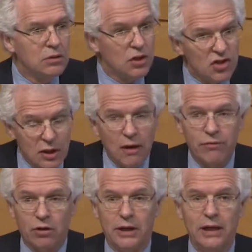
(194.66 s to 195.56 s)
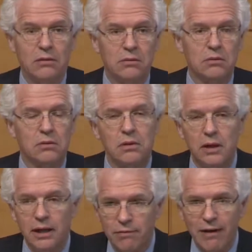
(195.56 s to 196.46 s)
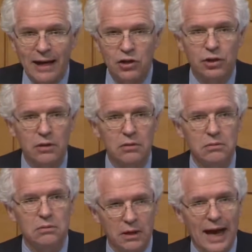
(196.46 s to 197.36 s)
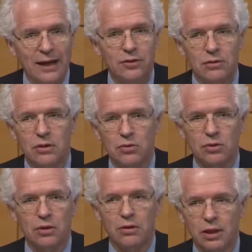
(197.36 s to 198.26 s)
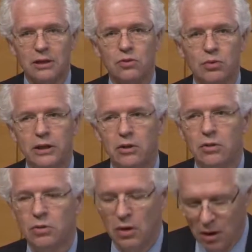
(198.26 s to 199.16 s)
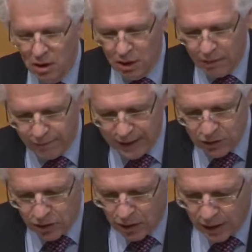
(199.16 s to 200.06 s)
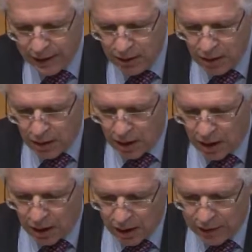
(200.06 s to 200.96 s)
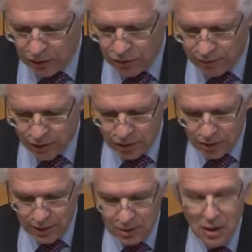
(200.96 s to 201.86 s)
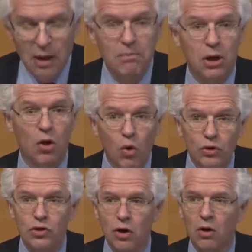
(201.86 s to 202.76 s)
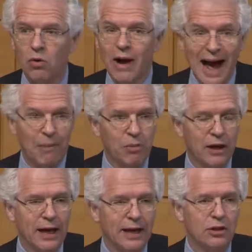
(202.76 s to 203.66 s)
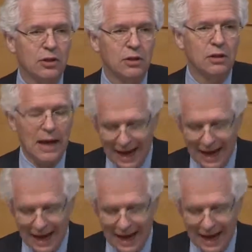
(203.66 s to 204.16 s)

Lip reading: Discovery, invention, yes, those are the things we do conventionally at universities, but also application